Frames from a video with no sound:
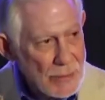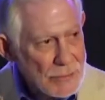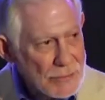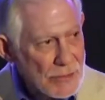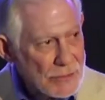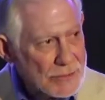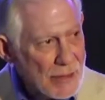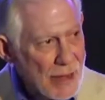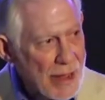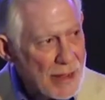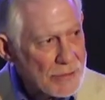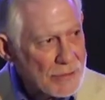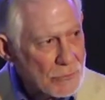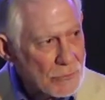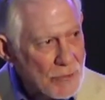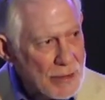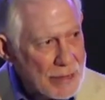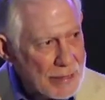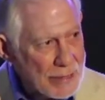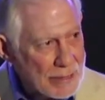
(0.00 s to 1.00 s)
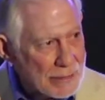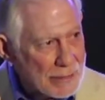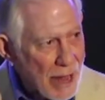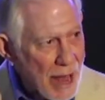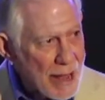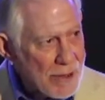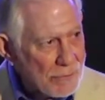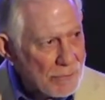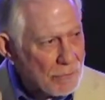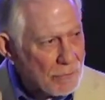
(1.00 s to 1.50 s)
Just last week,
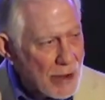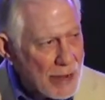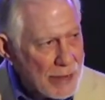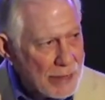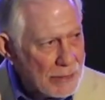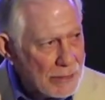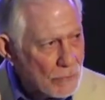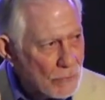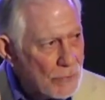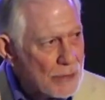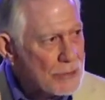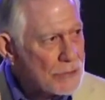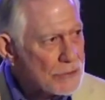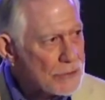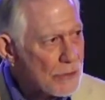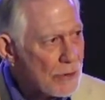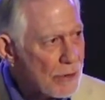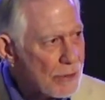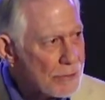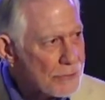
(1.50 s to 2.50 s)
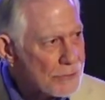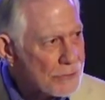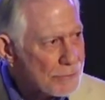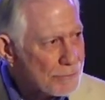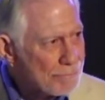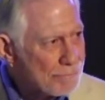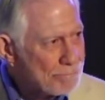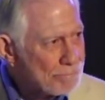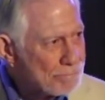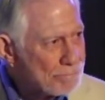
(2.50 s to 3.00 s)
Lifeway Research
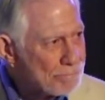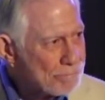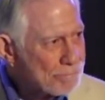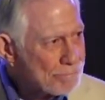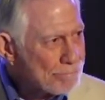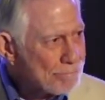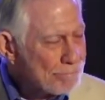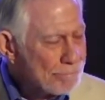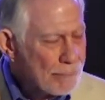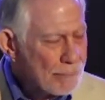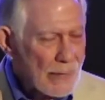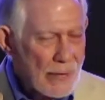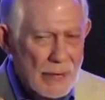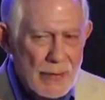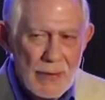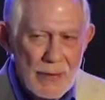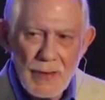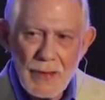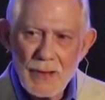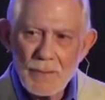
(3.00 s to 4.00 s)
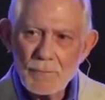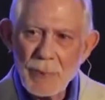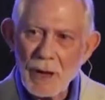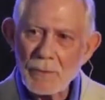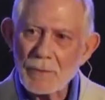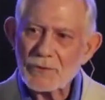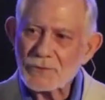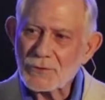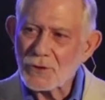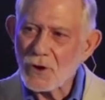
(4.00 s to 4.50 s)

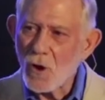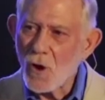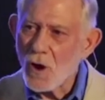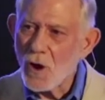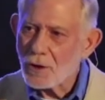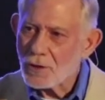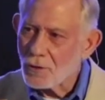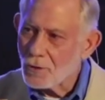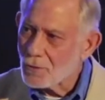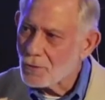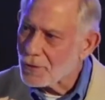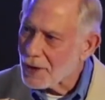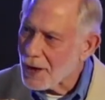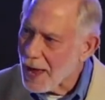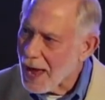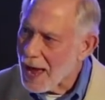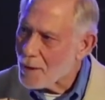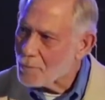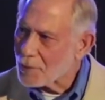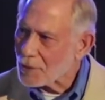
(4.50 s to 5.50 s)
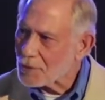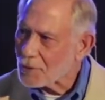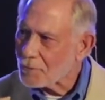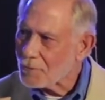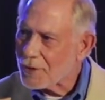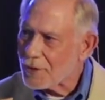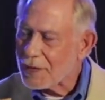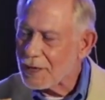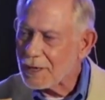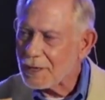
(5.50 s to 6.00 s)
published an article that I happened to
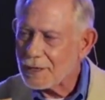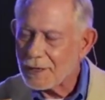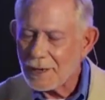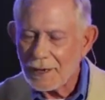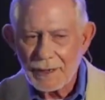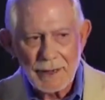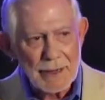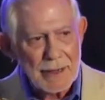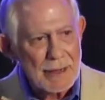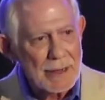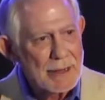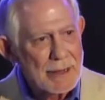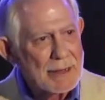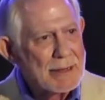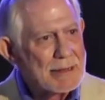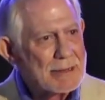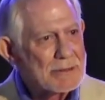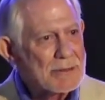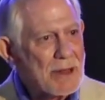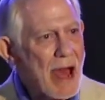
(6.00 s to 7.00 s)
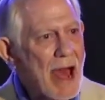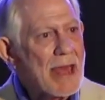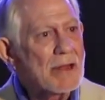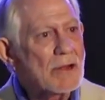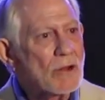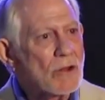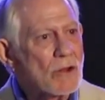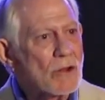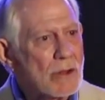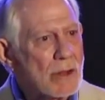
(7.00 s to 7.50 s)
read, and the
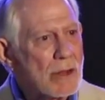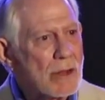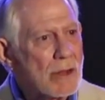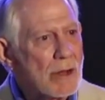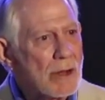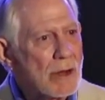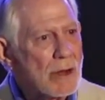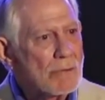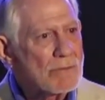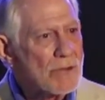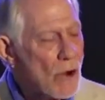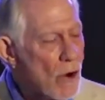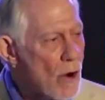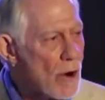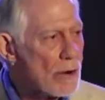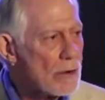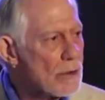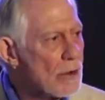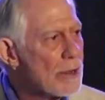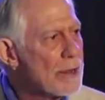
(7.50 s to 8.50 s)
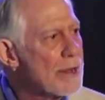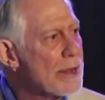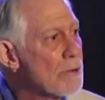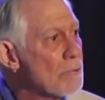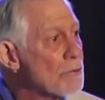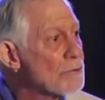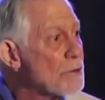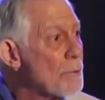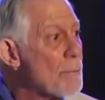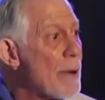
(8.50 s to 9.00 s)
title of the article, and
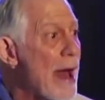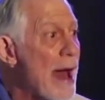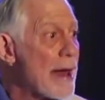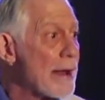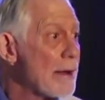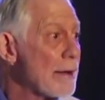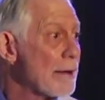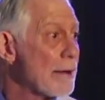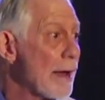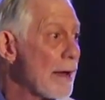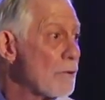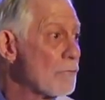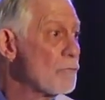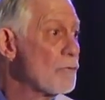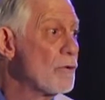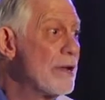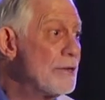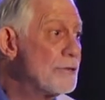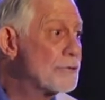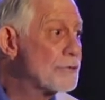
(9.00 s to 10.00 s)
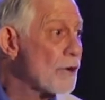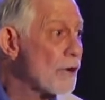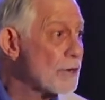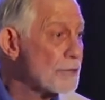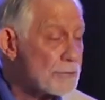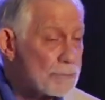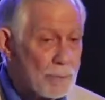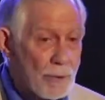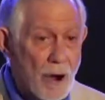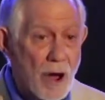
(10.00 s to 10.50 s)
it was about a
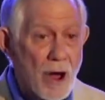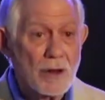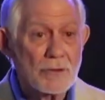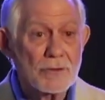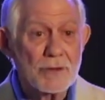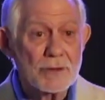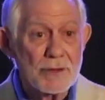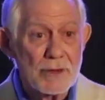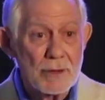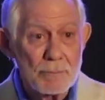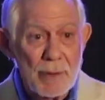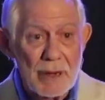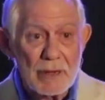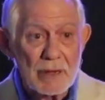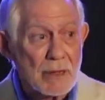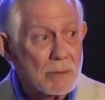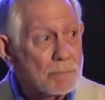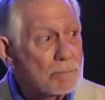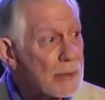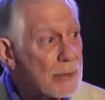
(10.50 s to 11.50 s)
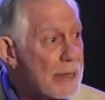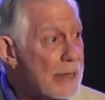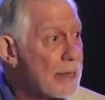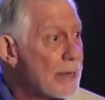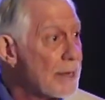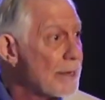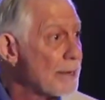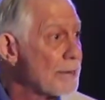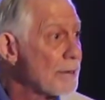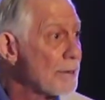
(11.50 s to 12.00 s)
research project that had been
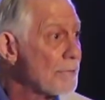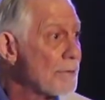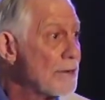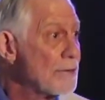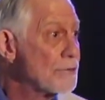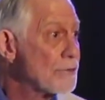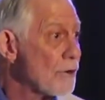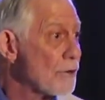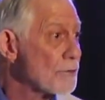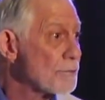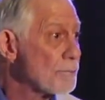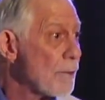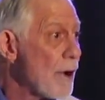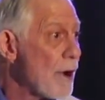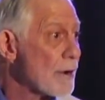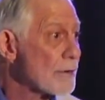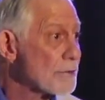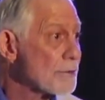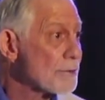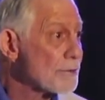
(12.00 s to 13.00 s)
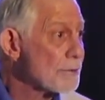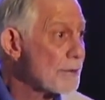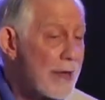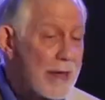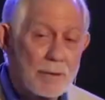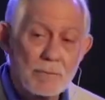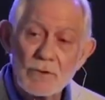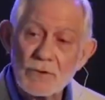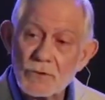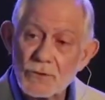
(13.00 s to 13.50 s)
completed, and the research project
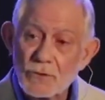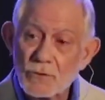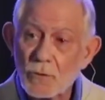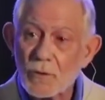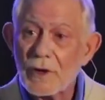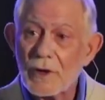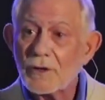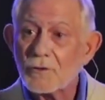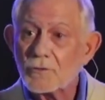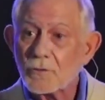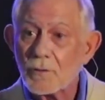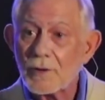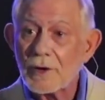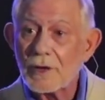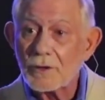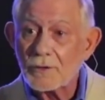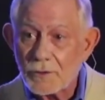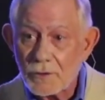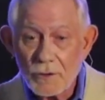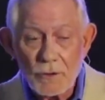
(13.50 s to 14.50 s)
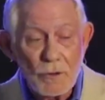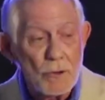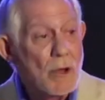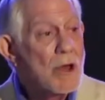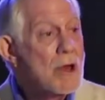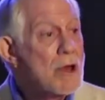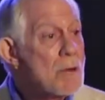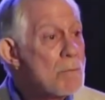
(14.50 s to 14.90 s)
name was 2022